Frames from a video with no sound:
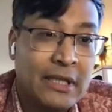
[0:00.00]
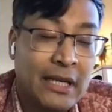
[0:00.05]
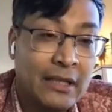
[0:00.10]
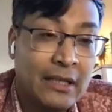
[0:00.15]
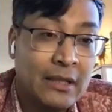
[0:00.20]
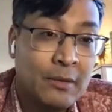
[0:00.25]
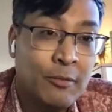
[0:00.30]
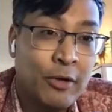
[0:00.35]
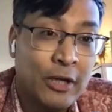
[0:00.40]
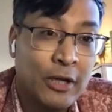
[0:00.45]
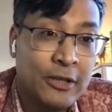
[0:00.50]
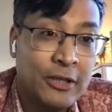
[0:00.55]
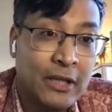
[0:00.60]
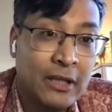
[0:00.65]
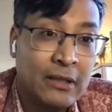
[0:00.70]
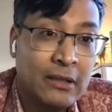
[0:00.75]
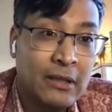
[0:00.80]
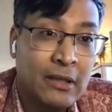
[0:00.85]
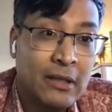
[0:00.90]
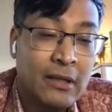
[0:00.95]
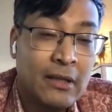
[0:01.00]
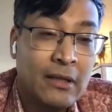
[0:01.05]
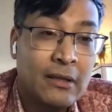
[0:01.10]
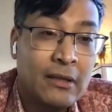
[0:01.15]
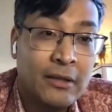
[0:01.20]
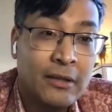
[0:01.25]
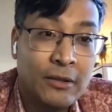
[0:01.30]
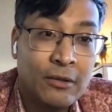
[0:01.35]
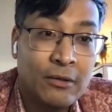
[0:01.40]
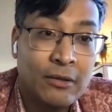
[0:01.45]
science project,
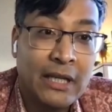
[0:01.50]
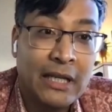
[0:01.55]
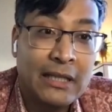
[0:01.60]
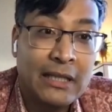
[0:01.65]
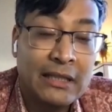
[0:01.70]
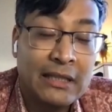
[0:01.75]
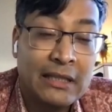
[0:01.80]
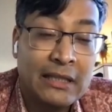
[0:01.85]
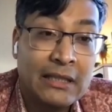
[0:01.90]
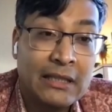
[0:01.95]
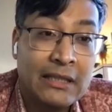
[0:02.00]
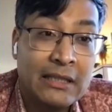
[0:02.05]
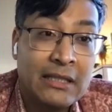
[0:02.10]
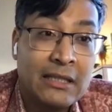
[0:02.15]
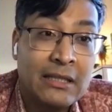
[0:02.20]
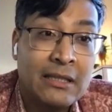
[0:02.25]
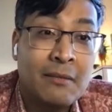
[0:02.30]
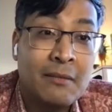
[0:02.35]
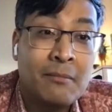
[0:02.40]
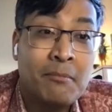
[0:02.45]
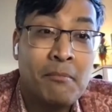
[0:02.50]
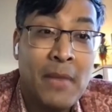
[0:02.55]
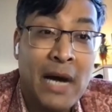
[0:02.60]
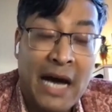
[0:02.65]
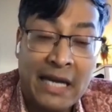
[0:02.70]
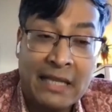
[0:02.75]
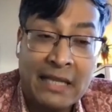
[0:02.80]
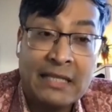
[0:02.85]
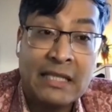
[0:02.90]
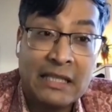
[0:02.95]
you know that it is
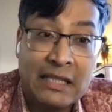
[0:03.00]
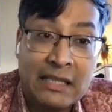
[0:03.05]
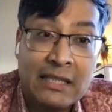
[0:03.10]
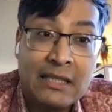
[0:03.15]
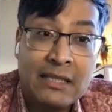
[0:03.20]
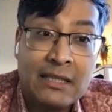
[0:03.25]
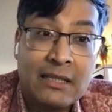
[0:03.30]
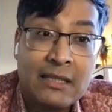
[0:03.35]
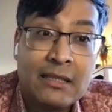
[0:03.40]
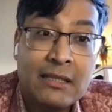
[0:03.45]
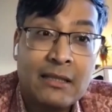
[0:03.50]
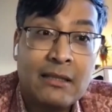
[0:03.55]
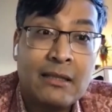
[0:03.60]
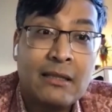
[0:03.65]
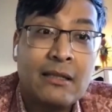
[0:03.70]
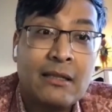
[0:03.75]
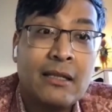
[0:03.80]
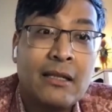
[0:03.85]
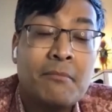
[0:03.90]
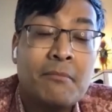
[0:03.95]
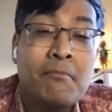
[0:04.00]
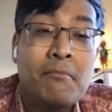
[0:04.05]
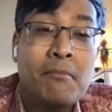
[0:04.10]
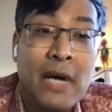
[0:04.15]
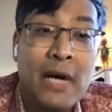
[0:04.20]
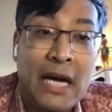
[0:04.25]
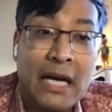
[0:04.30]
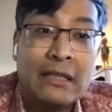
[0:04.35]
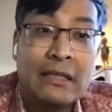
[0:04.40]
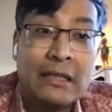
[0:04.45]
madness,
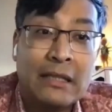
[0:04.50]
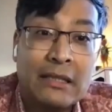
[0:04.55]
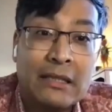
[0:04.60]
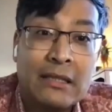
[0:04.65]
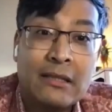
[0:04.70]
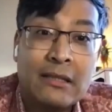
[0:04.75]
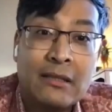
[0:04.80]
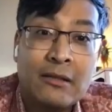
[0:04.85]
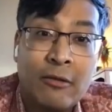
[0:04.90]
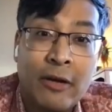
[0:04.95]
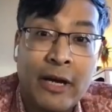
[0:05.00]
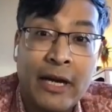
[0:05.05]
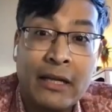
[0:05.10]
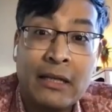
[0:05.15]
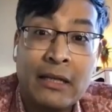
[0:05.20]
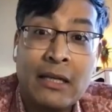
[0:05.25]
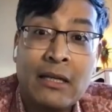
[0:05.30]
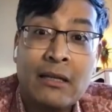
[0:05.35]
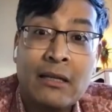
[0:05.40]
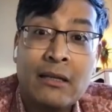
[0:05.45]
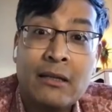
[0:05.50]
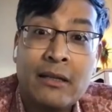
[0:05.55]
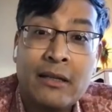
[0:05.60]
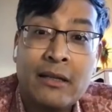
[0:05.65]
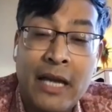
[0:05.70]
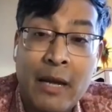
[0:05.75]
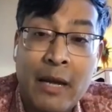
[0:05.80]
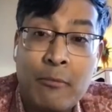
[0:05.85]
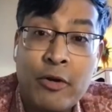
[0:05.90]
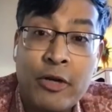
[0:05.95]
right?
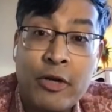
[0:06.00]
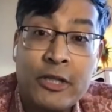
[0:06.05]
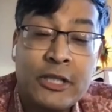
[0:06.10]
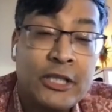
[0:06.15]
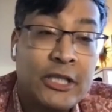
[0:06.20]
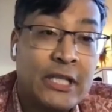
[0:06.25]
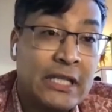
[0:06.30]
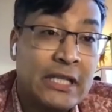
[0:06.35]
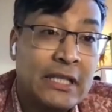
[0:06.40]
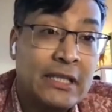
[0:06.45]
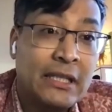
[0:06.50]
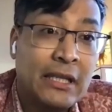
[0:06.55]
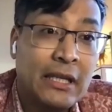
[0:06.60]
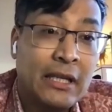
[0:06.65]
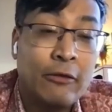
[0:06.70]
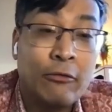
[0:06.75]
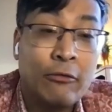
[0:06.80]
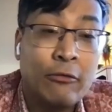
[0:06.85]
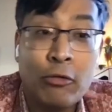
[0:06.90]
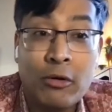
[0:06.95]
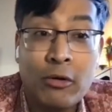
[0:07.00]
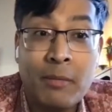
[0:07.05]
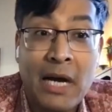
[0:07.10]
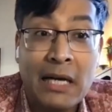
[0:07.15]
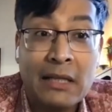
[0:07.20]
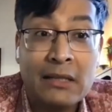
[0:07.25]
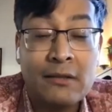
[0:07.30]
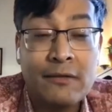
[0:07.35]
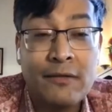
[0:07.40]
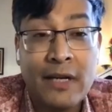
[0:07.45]
Cambridge GCE wrote
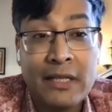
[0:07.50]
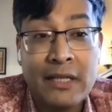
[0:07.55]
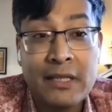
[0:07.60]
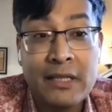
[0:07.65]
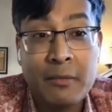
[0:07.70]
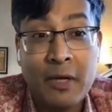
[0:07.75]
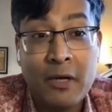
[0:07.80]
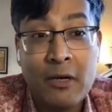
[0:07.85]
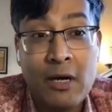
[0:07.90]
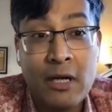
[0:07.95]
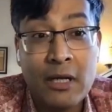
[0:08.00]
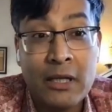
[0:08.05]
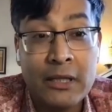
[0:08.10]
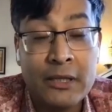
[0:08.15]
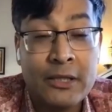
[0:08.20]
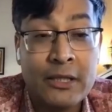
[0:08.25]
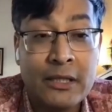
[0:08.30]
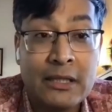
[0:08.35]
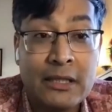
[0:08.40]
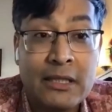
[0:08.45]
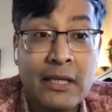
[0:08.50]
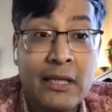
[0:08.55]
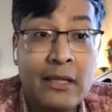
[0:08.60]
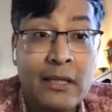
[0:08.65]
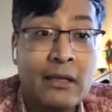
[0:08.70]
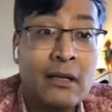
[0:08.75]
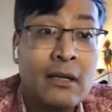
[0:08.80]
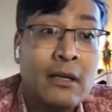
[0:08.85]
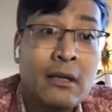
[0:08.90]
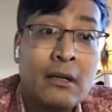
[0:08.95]
back to Fatima College and
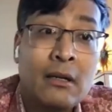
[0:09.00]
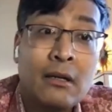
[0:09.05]
said,